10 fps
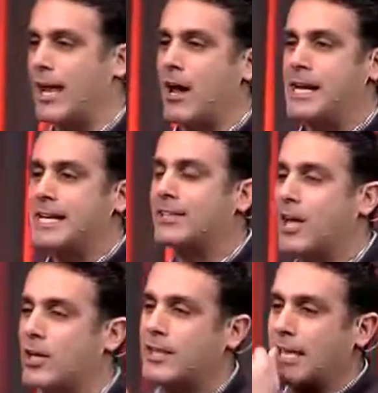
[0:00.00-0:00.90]
Now, I need to
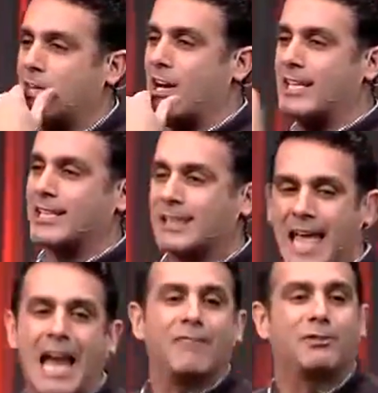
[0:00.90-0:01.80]
tell you that there is a
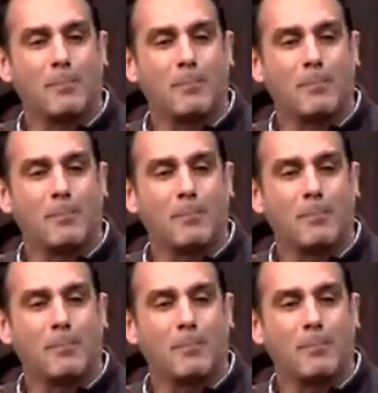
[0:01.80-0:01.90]
lot of